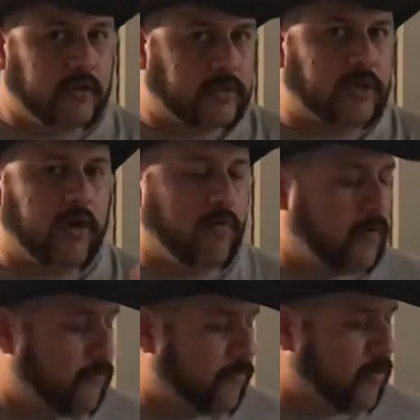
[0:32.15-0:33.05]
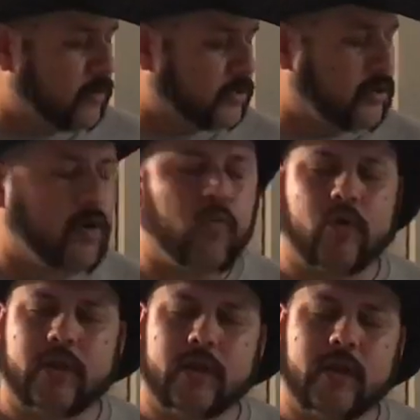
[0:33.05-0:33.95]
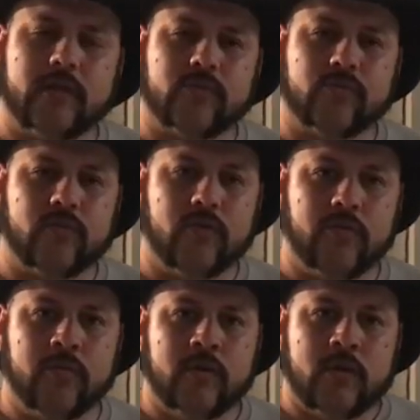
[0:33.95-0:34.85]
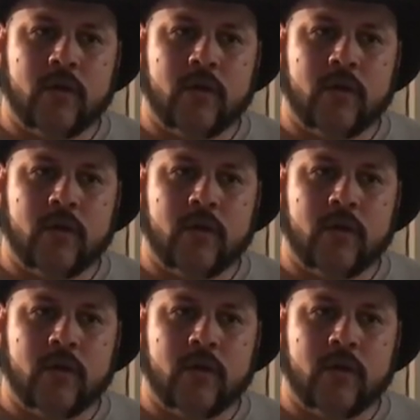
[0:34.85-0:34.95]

So, first note we're going to get through